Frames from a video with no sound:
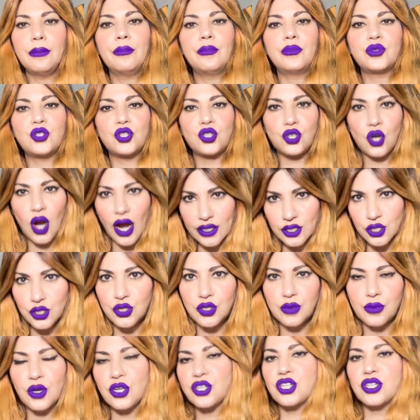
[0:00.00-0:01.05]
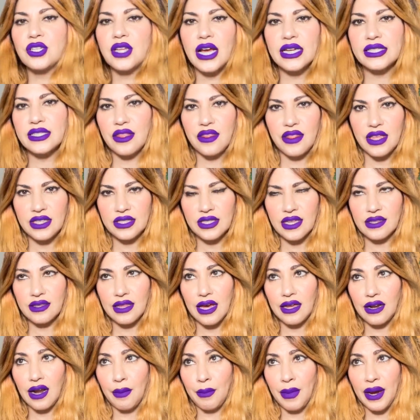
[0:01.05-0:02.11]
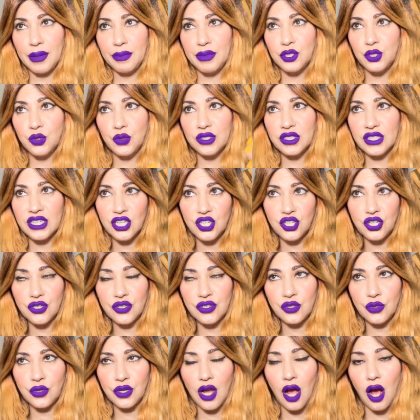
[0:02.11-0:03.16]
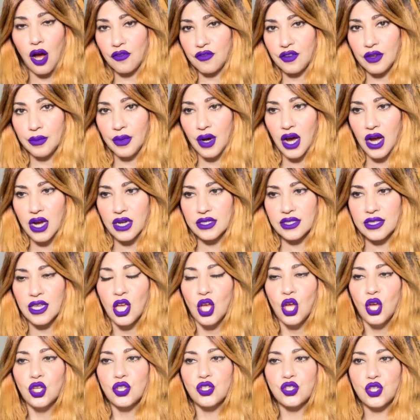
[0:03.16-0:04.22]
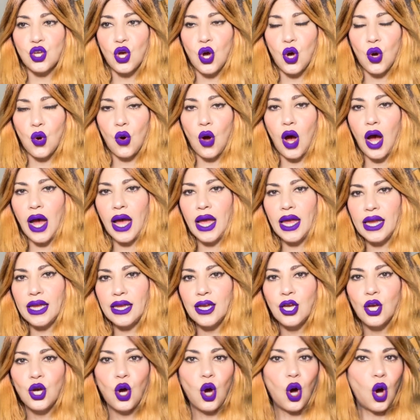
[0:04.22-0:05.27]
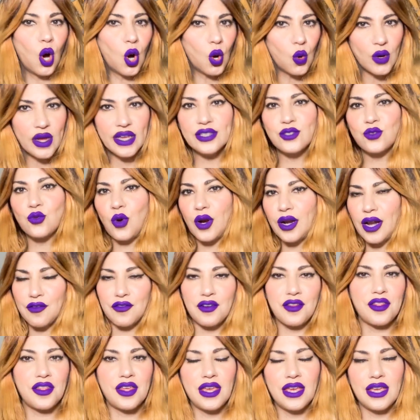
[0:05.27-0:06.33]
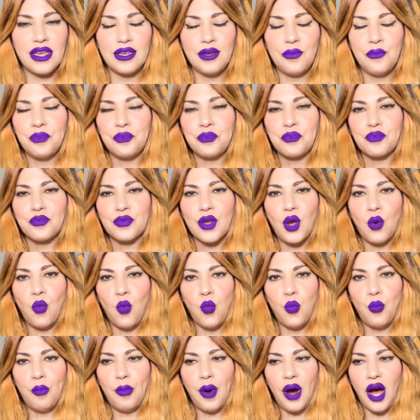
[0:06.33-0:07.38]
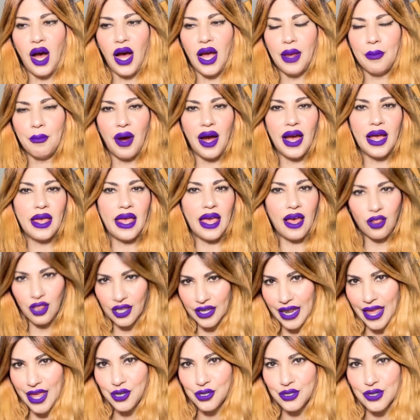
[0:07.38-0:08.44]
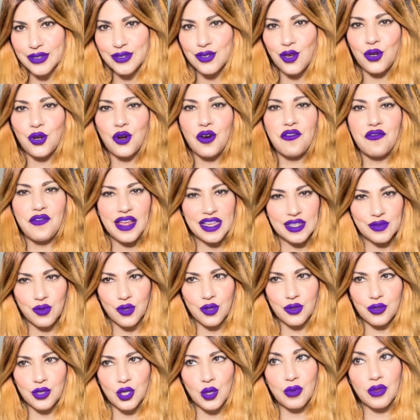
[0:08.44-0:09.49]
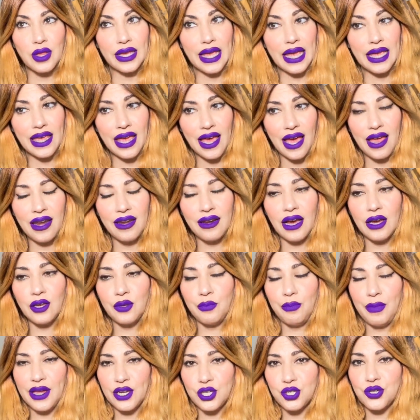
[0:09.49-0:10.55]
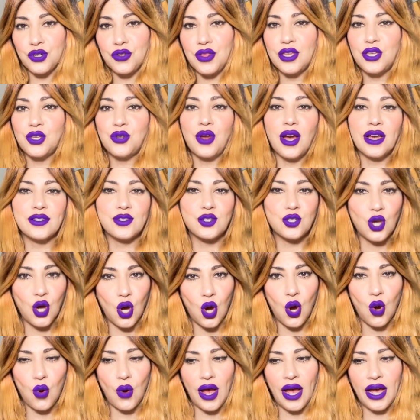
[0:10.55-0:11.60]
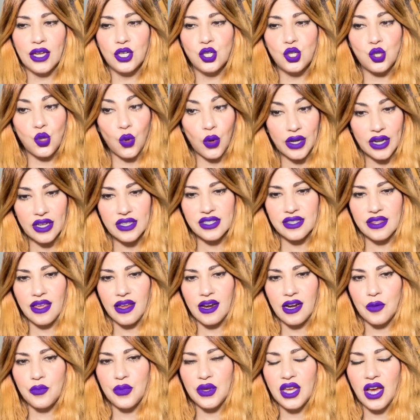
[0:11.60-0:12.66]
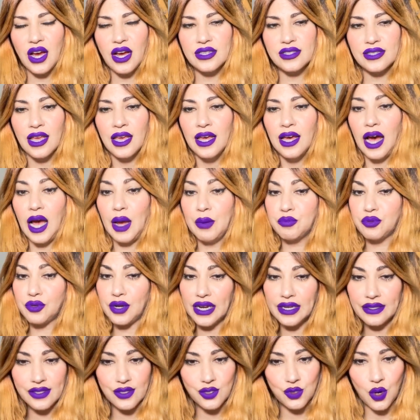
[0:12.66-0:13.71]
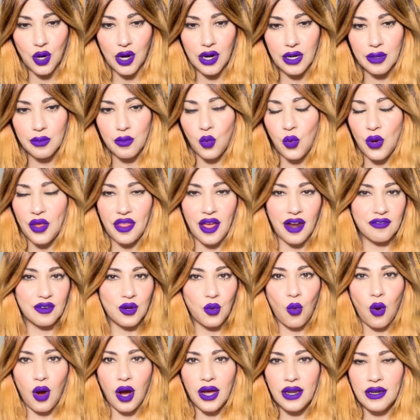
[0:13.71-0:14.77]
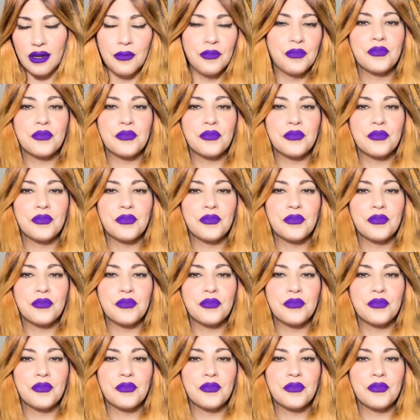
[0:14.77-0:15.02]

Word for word: trying to do merchandise and things like that. I might be doing t-shirts or coffee mugs. So I always run everything by my Ellienators on our Facebook group. Like, again, make sure that you guys go and join us there because I brainstorm with everyone,